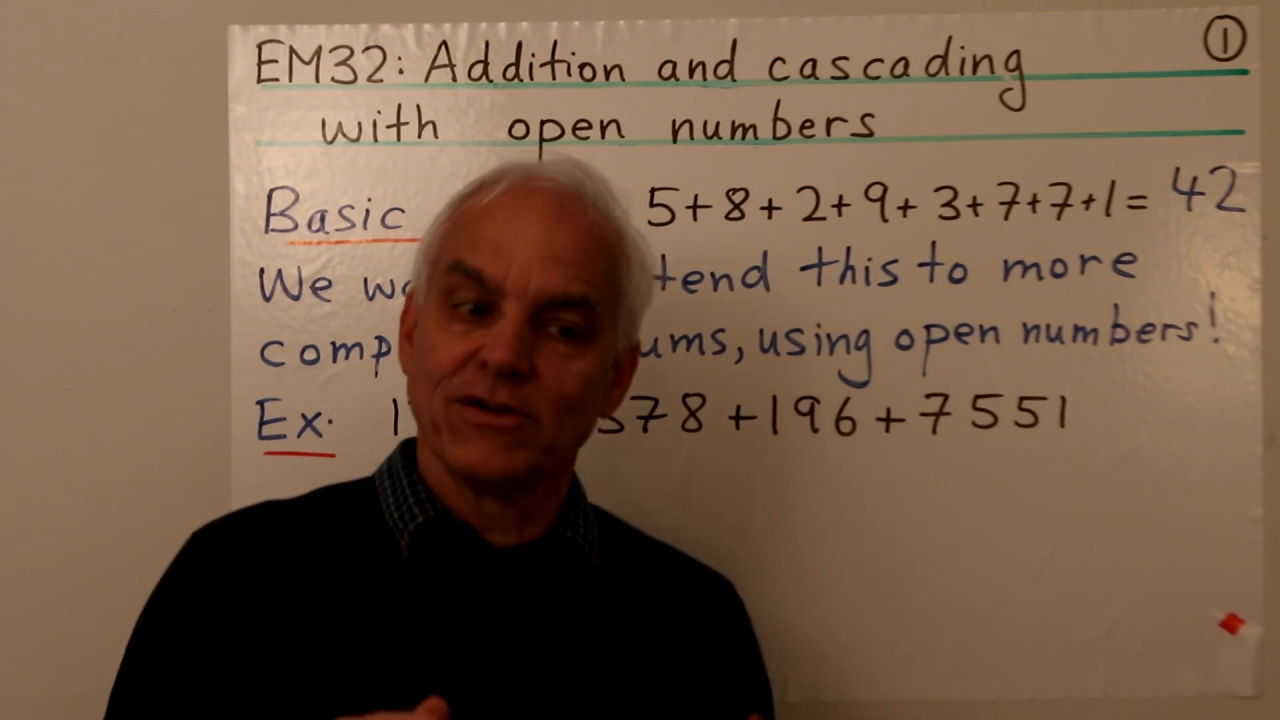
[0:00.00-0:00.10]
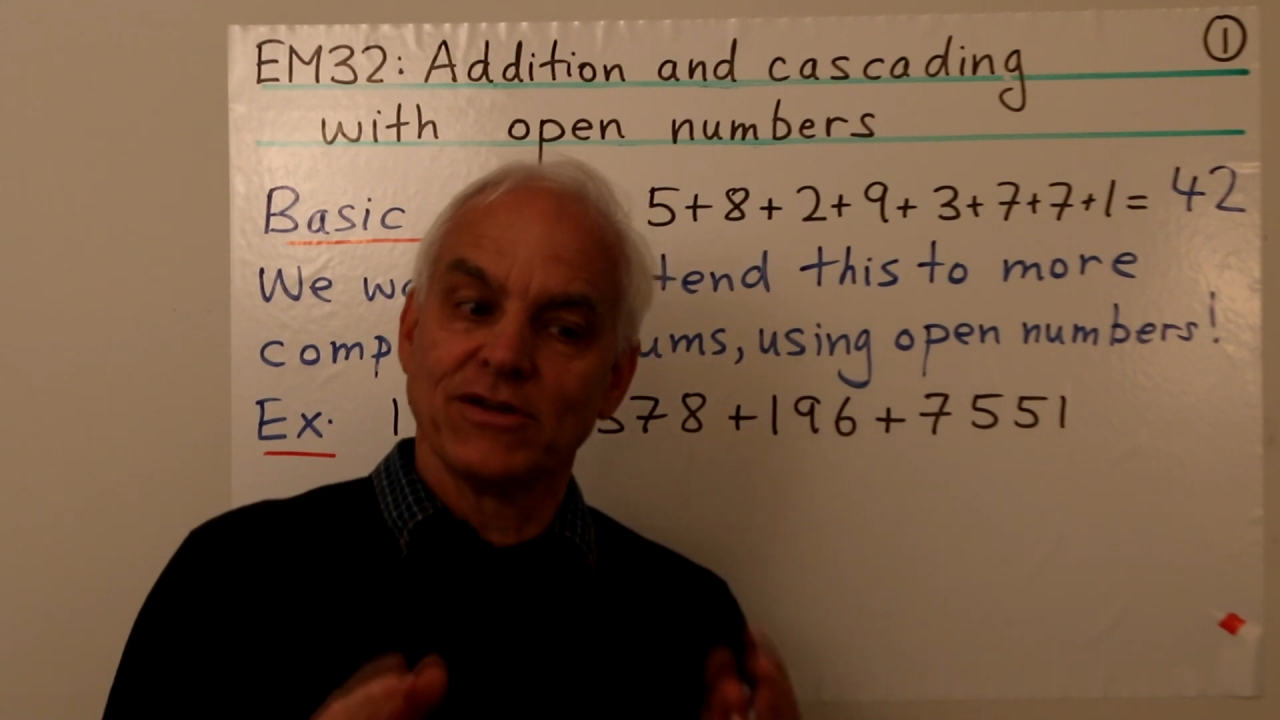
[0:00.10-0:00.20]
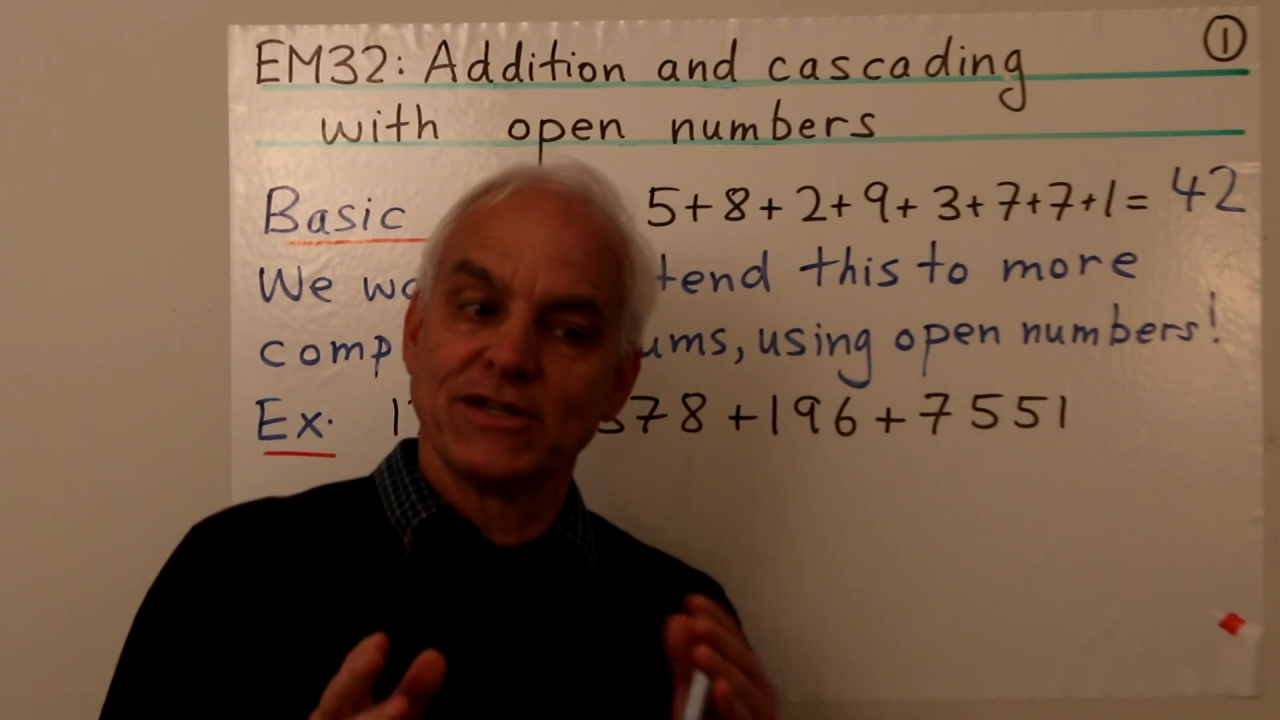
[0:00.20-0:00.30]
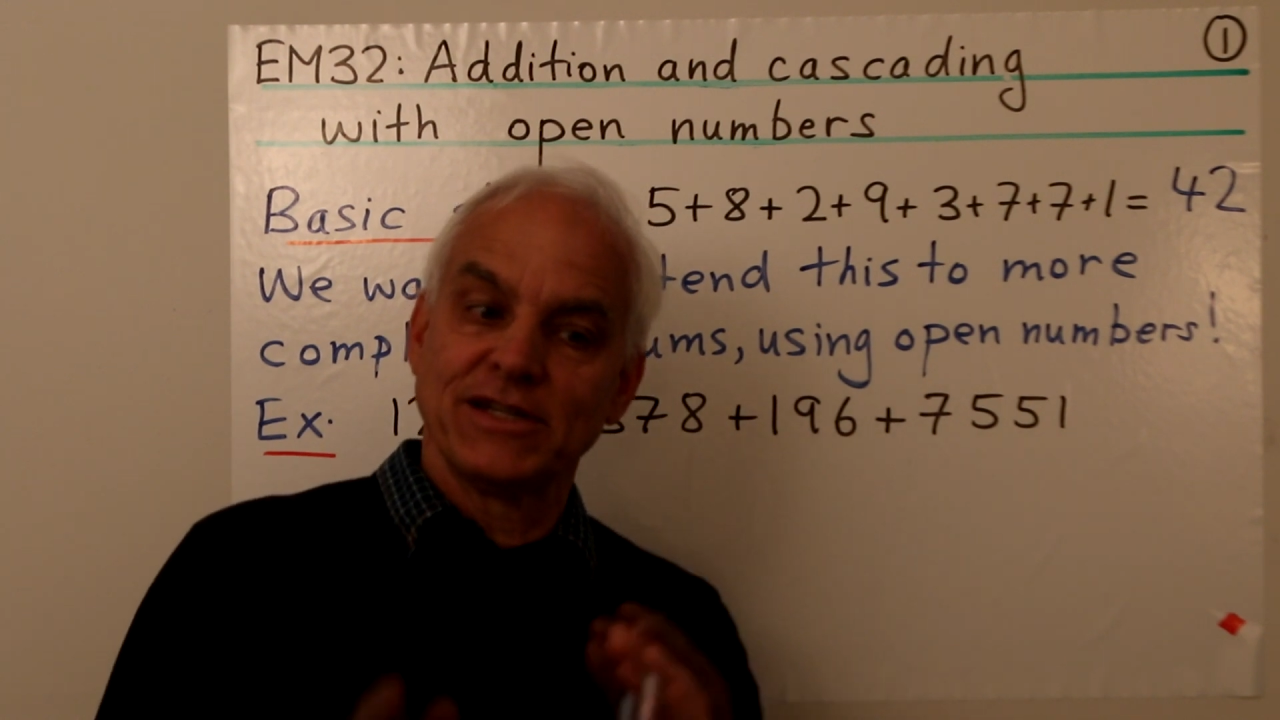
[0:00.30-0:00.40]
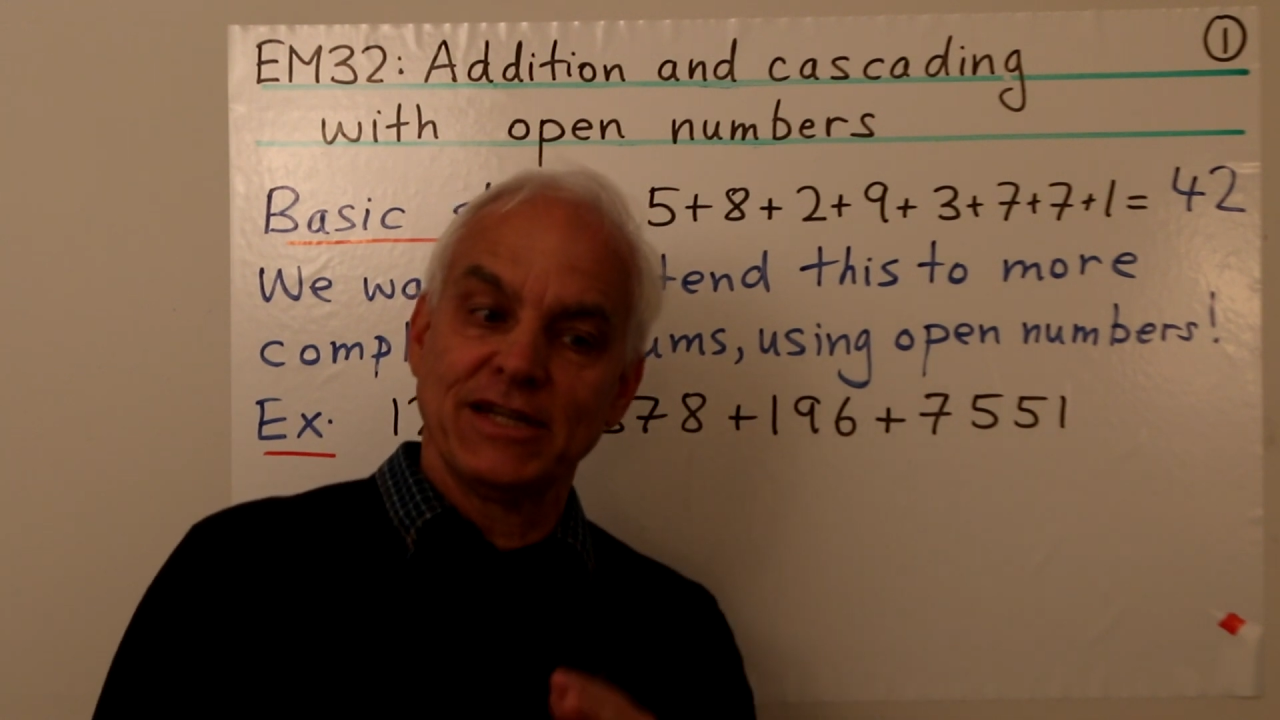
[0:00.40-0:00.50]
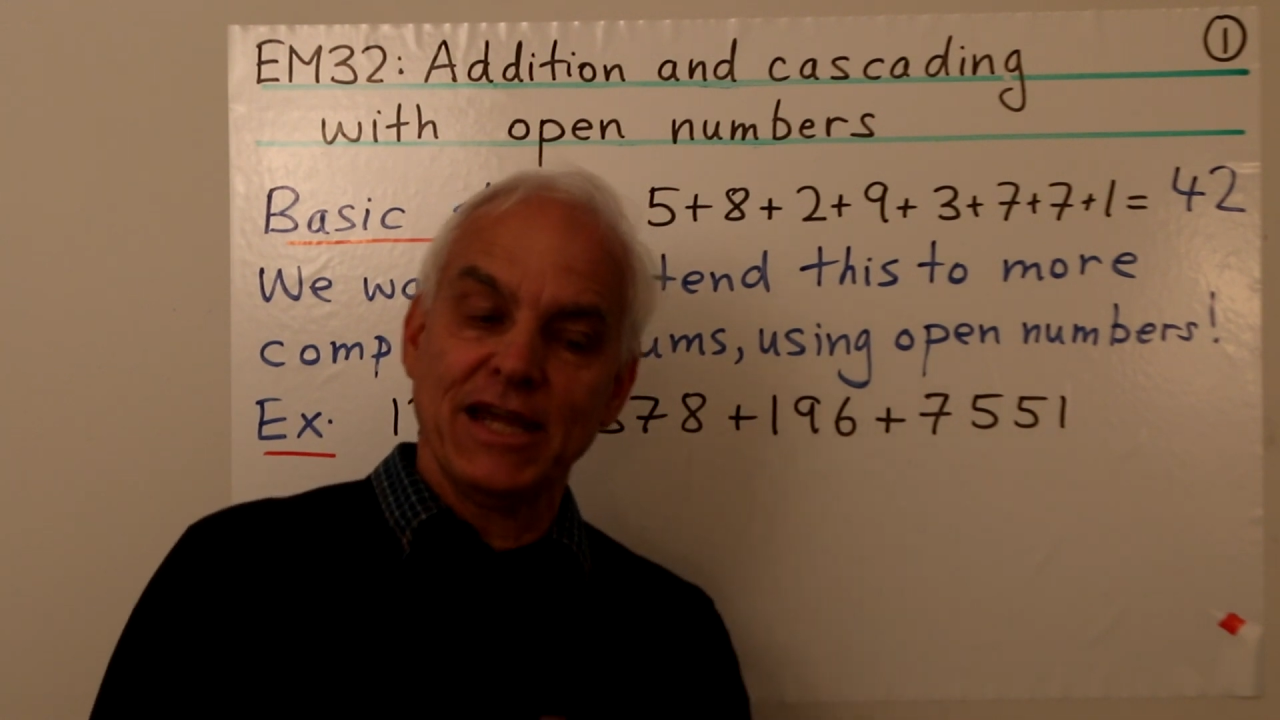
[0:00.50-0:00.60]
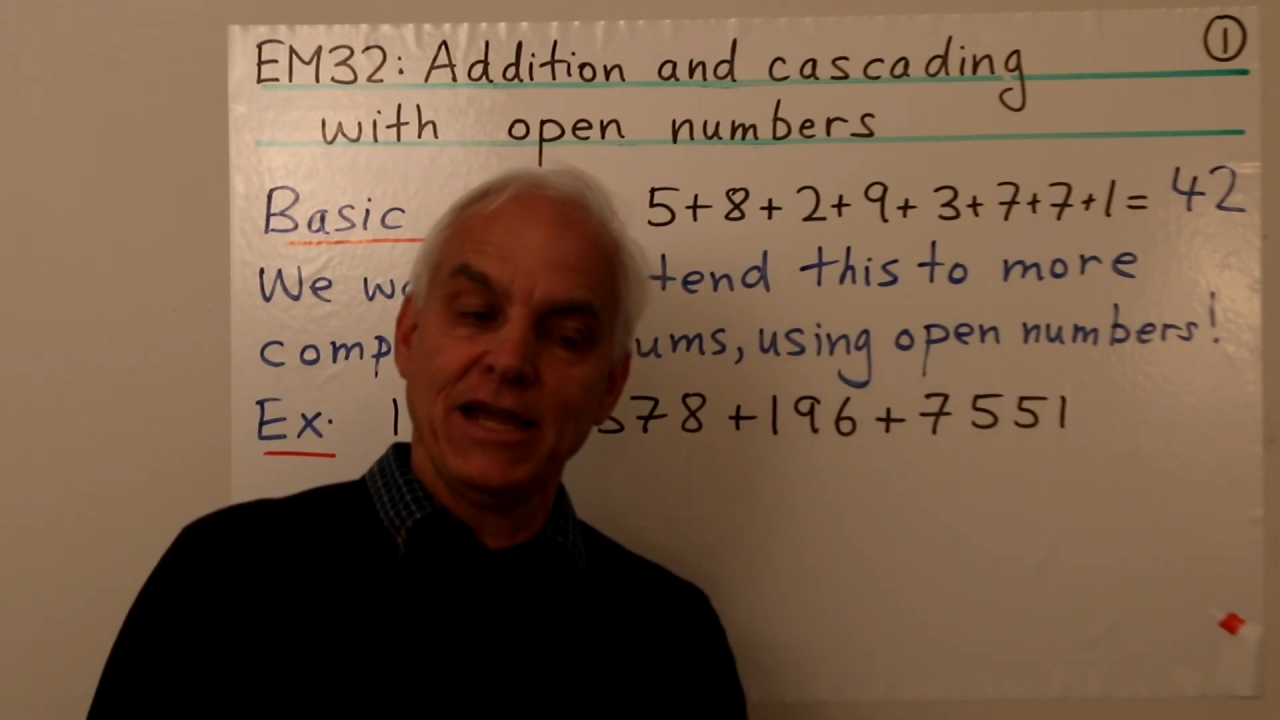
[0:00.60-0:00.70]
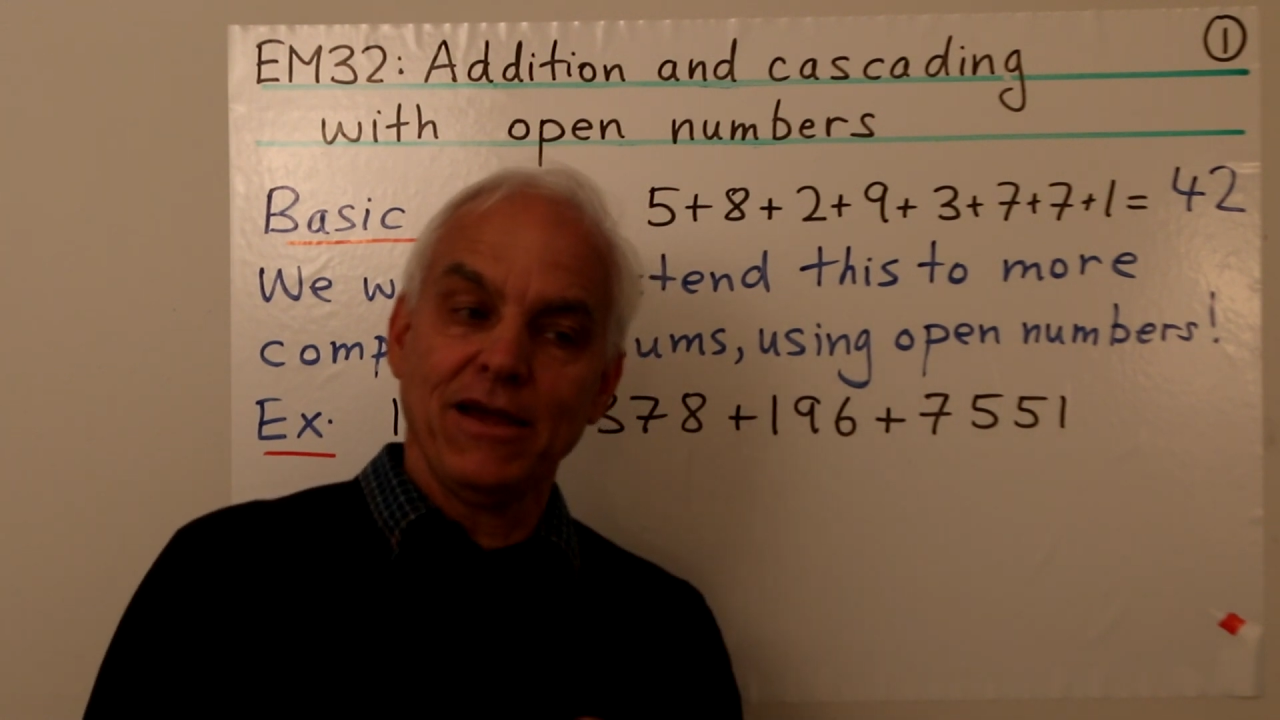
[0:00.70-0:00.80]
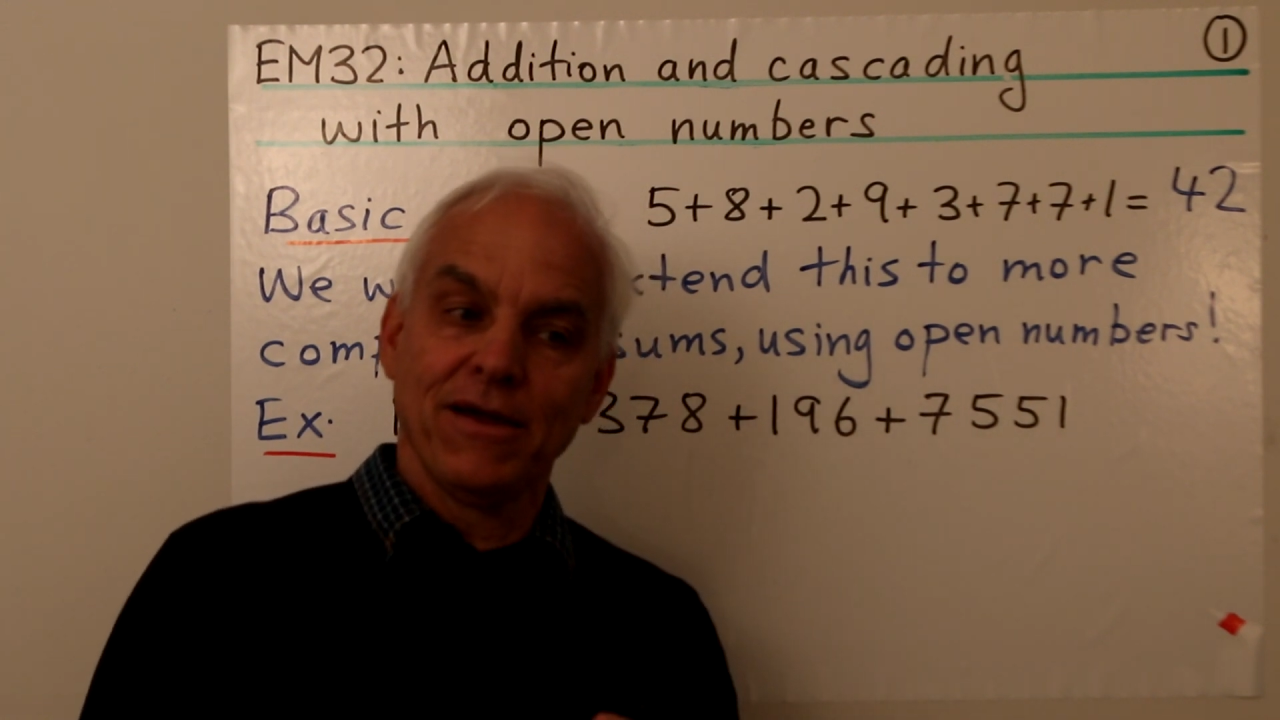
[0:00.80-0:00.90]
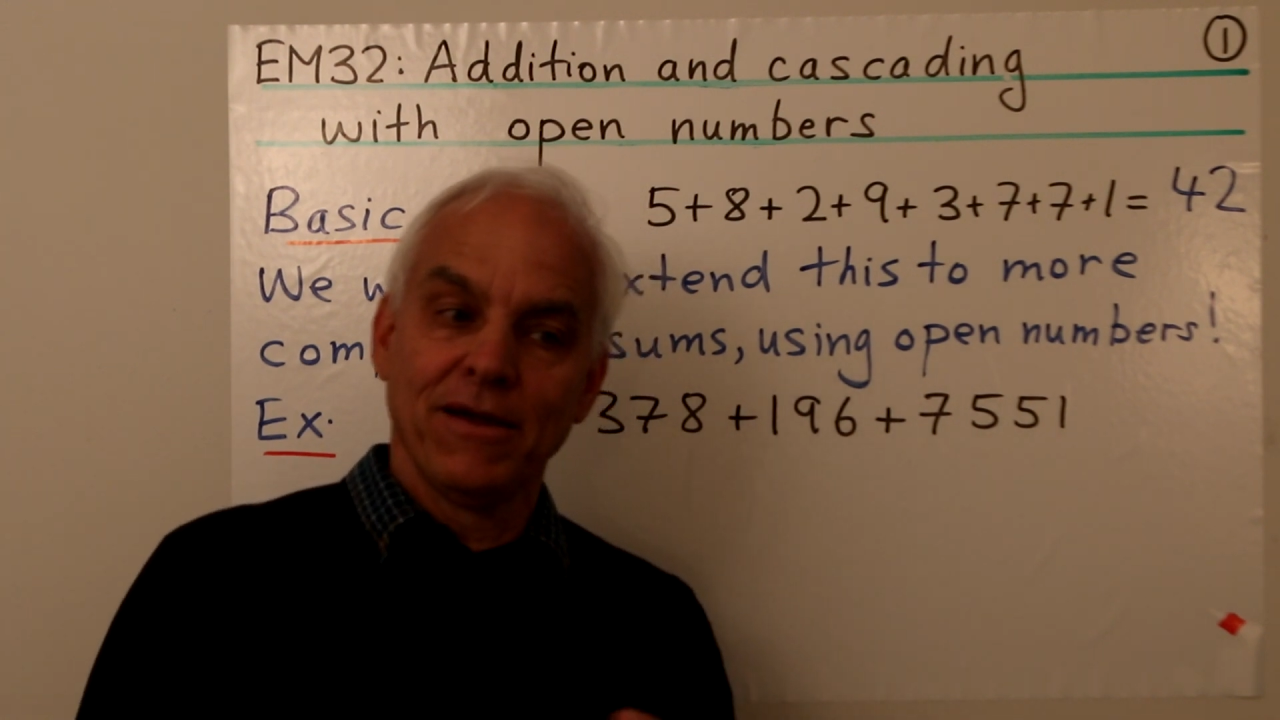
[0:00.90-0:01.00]
to
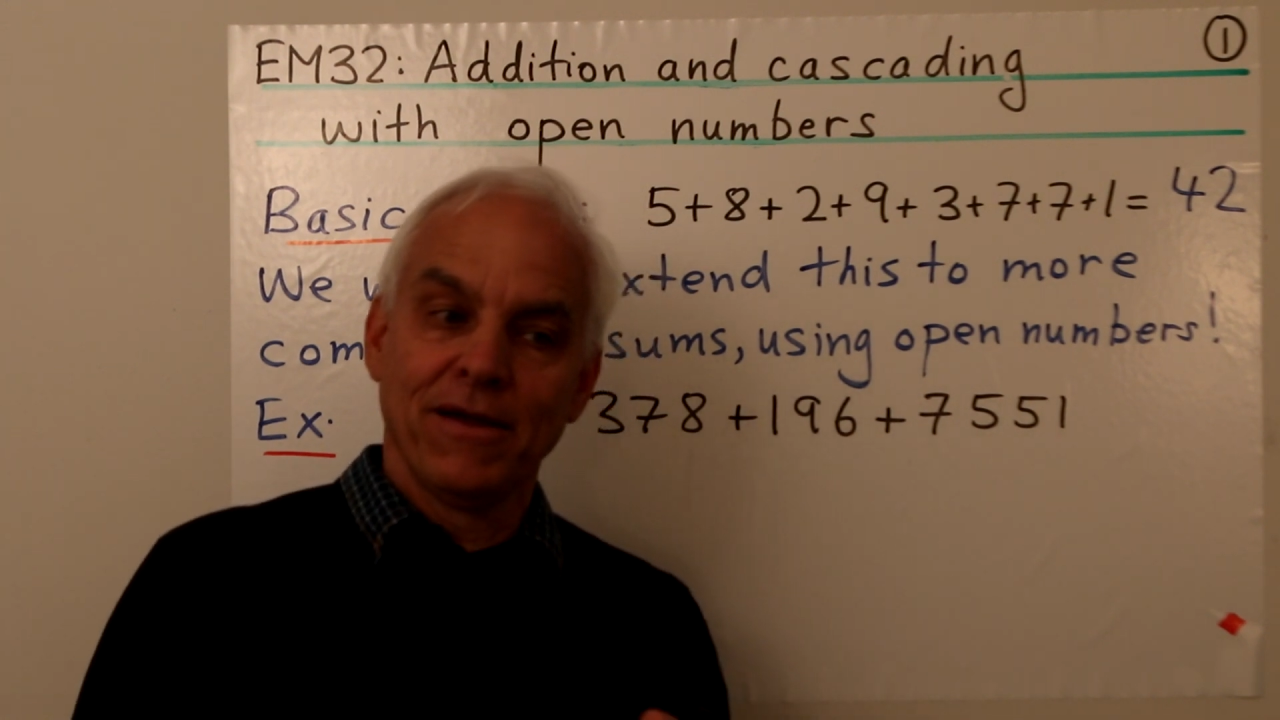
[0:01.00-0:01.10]
see